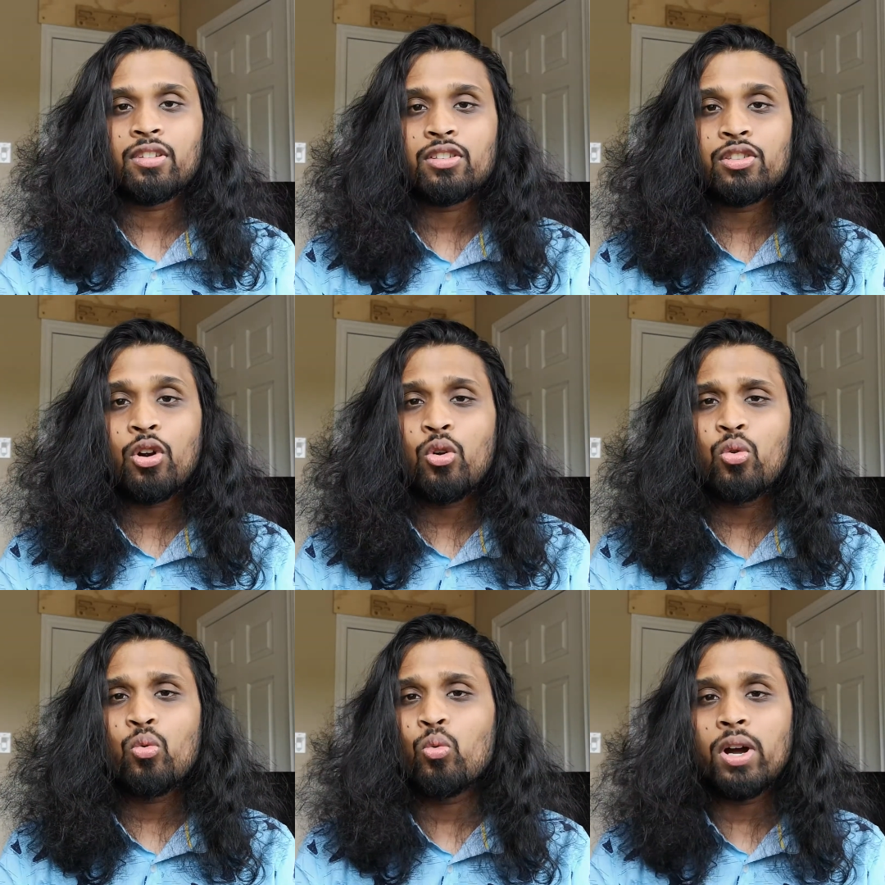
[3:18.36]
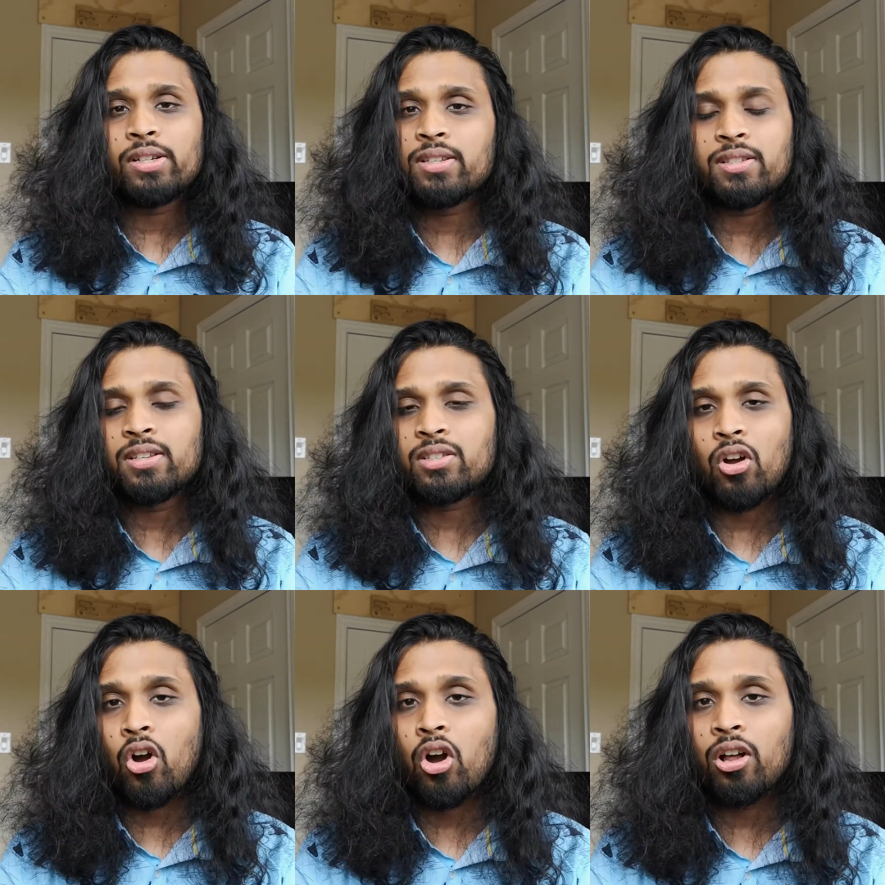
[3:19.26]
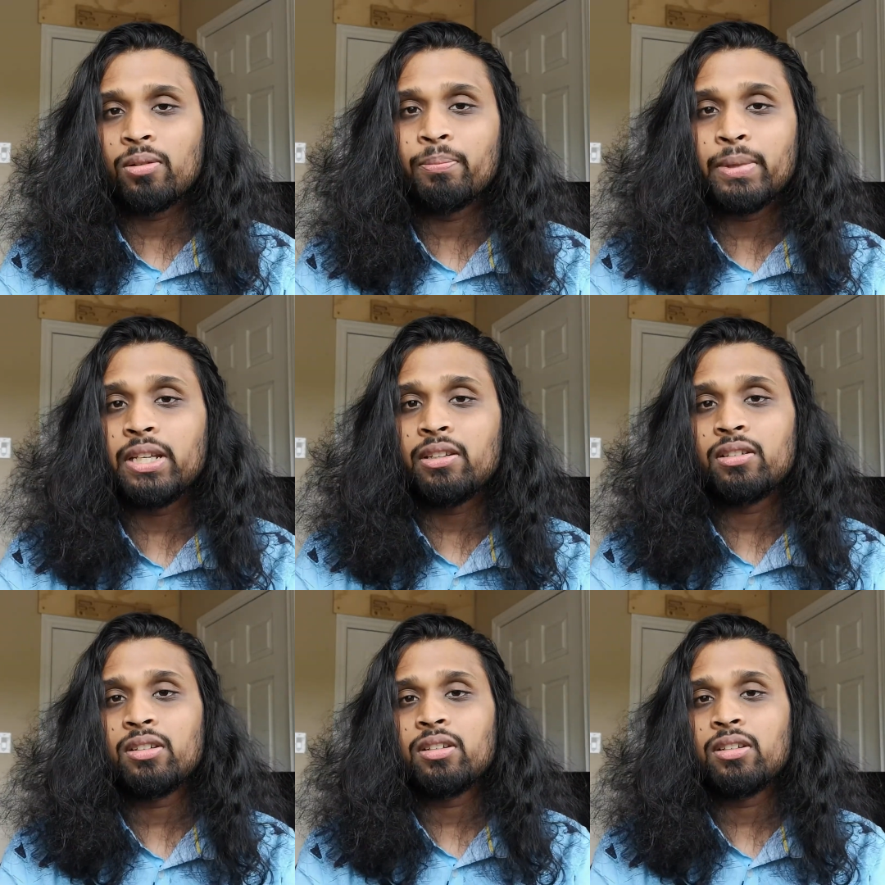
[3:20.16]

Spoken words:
So, what does this all mean?